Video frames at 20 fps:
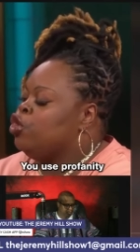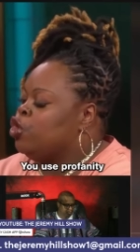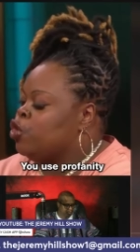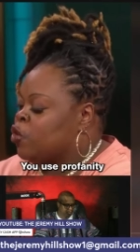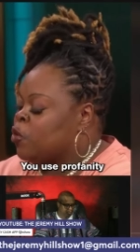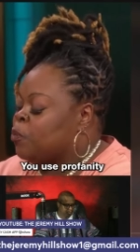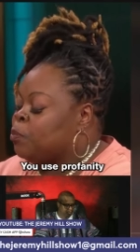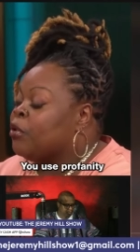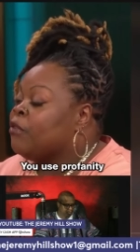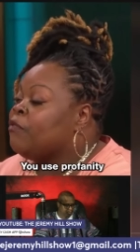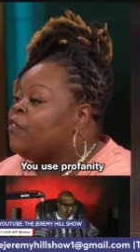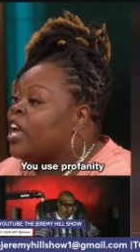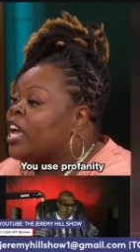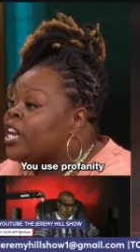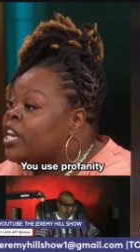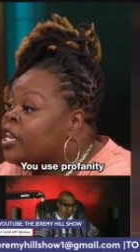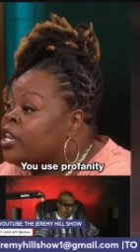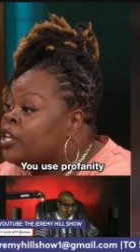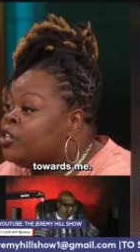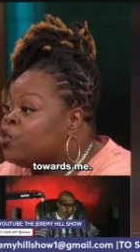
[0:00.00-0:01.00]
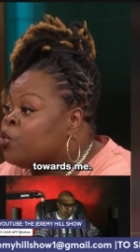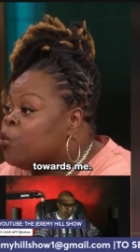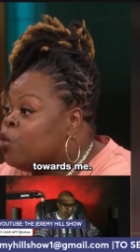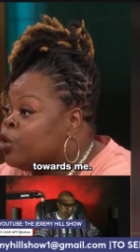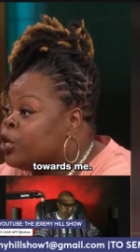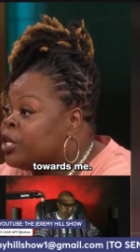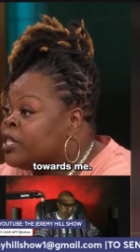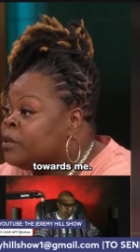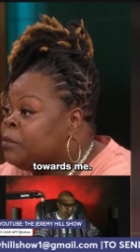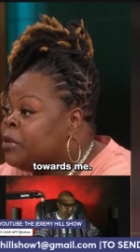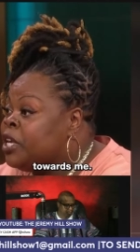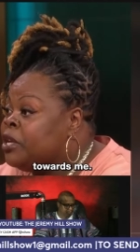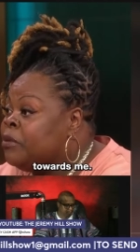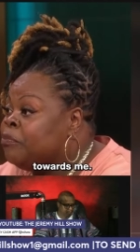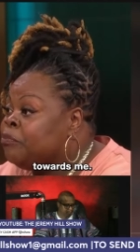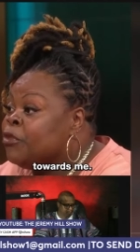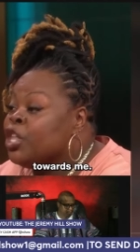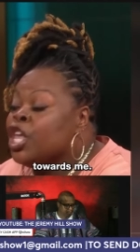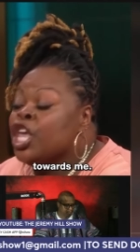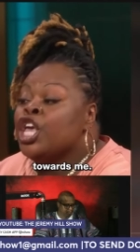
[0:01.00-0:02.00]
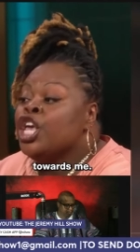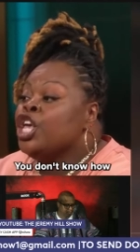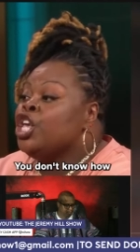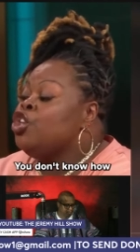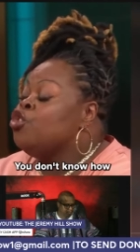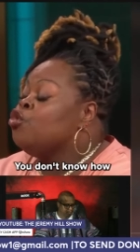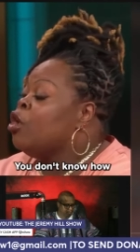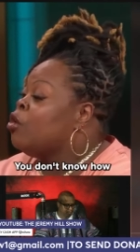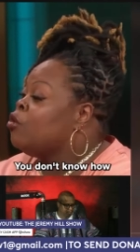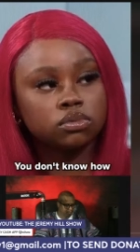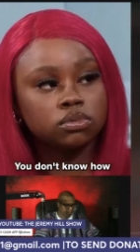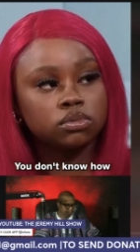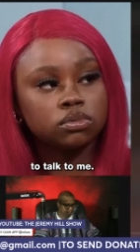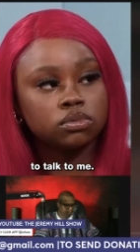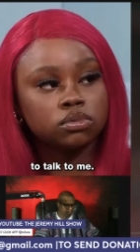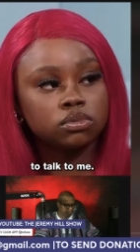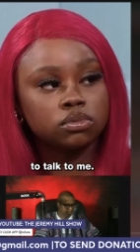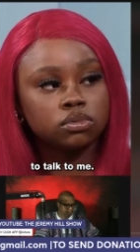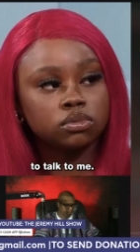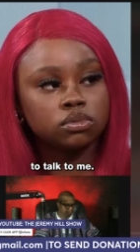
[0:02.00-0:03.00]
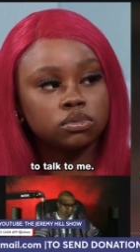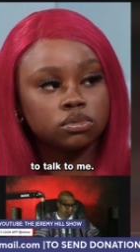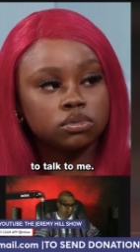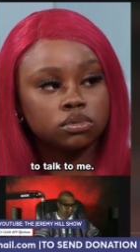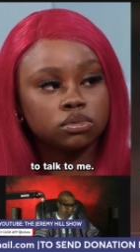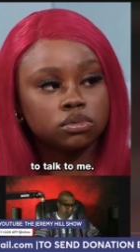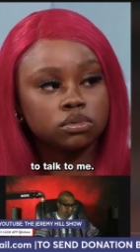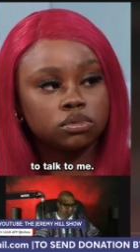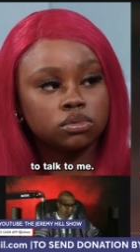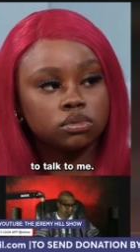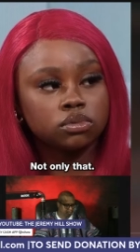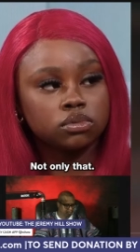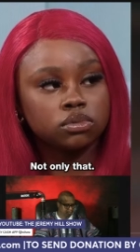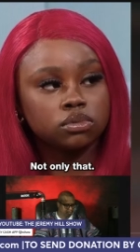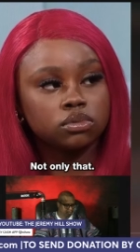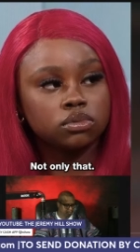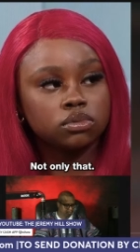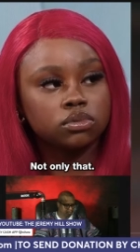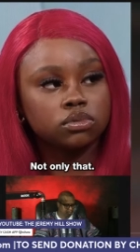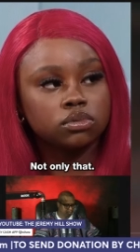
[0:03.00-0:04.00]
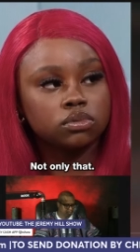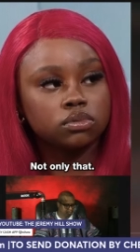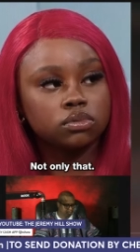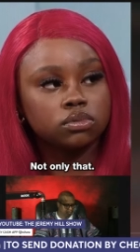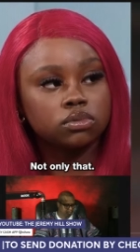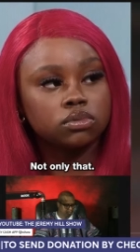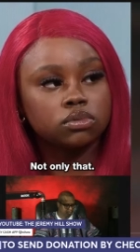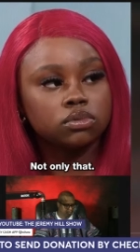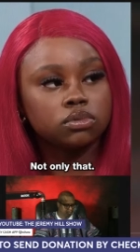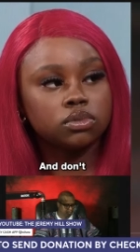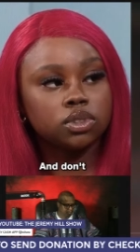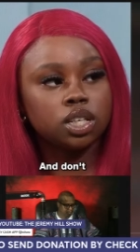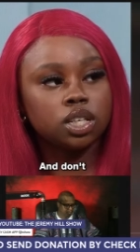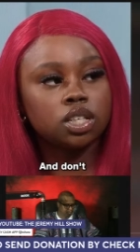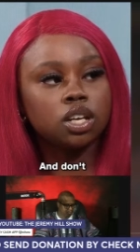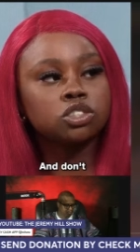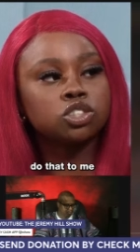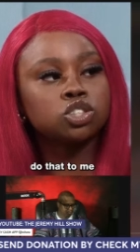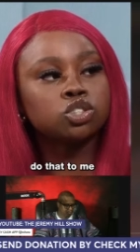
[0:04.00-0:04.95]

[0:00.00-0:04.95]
You use profanity towards me. Mm-hmm. You don't know how to talk to me. Not only that. And